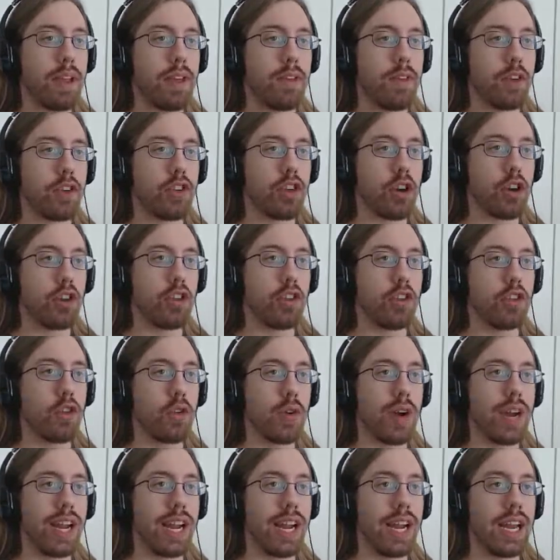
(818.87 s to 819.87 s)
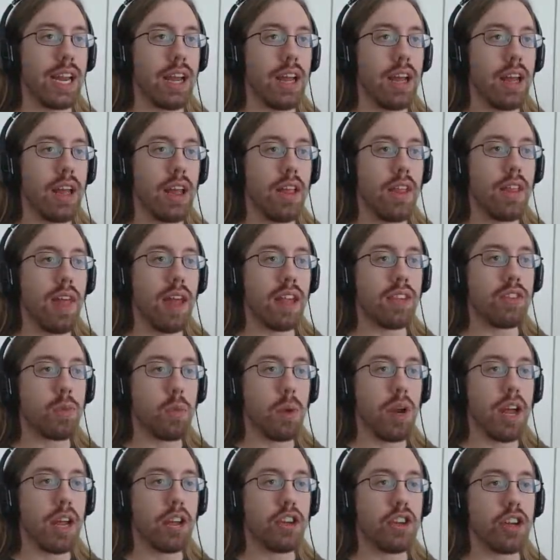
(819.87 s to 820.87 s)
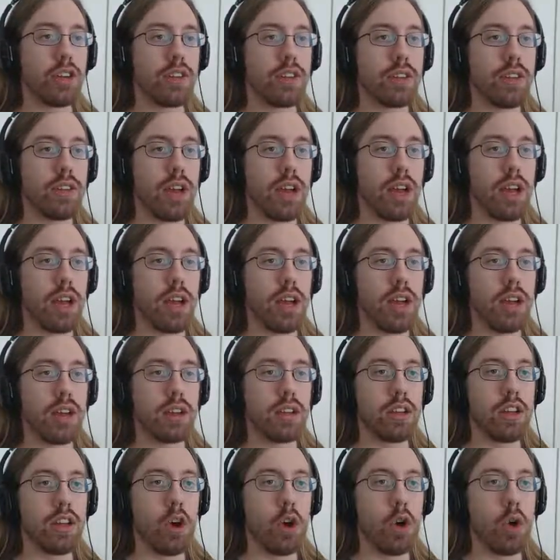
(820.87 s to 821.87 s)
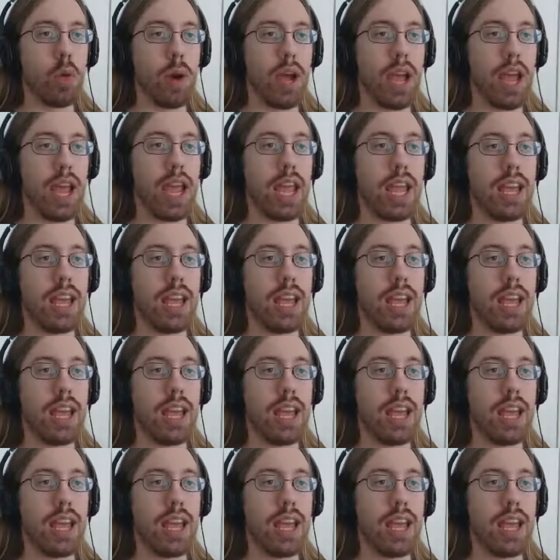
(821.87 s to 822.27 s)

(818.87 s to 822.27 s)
If it turns green, that's when I just uh, go away.